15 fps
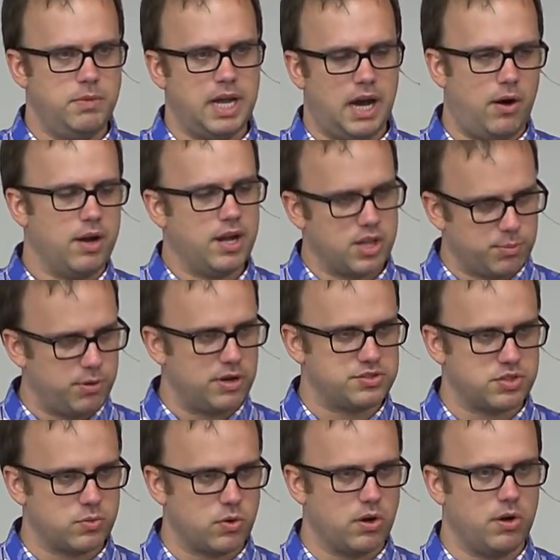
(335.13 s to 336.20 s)
Now, in other
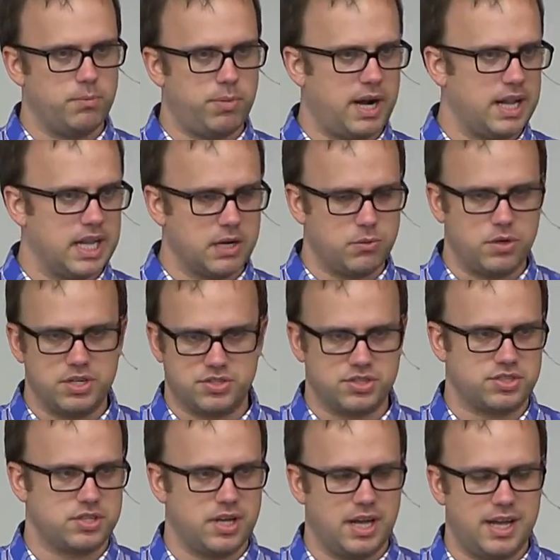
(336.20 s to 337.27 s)
parts of the world, bilingual is
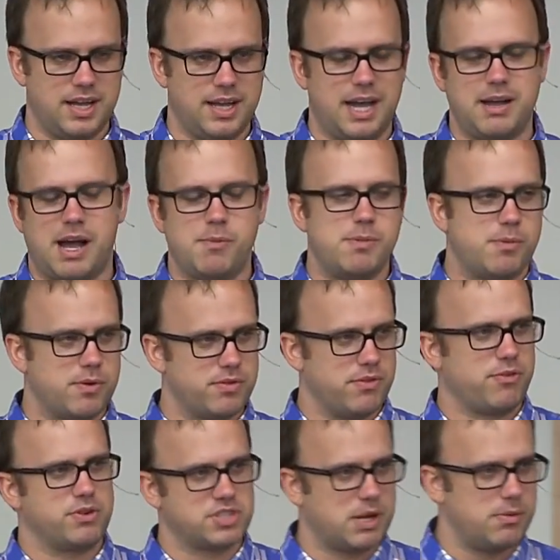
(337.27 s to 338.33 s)
just, I remember
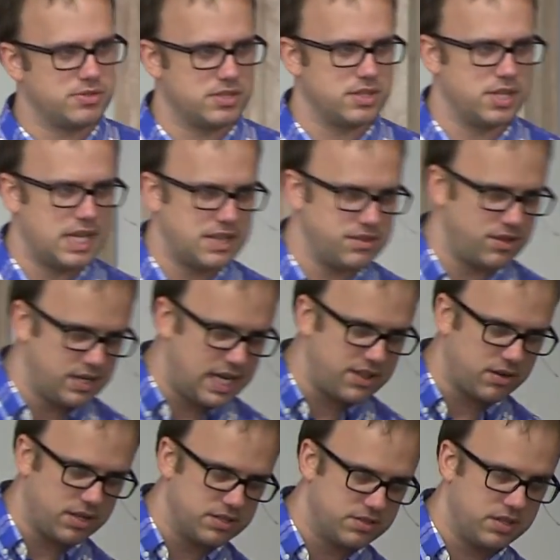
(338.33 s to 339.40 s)
the first time I was in the
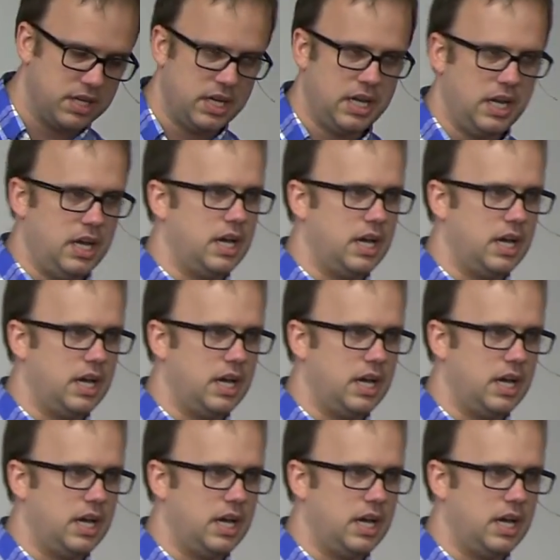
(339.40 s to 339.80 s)
Netherlands,